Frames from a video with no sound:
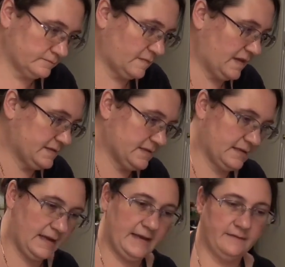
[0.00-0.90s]
And that's
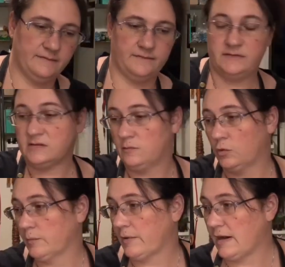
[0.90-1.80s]
it. I have some
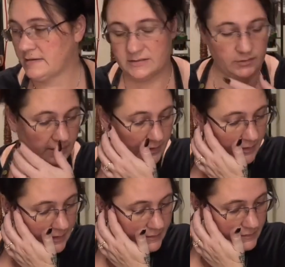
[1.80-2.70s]
more projects over
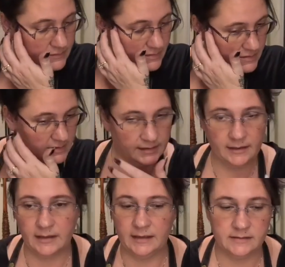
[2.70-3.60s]
here I can use this
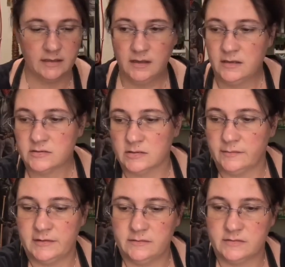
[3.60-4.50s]
clear on. So let
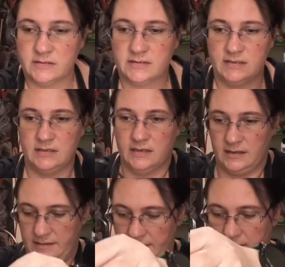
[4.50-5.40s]
me use this heat
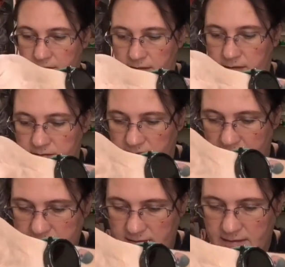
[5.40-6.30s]
gun here and I'll get you
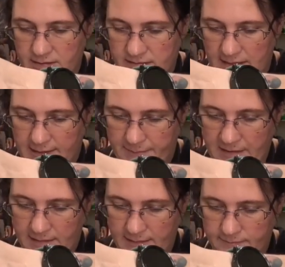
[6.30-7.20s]
guys in here to take a peek.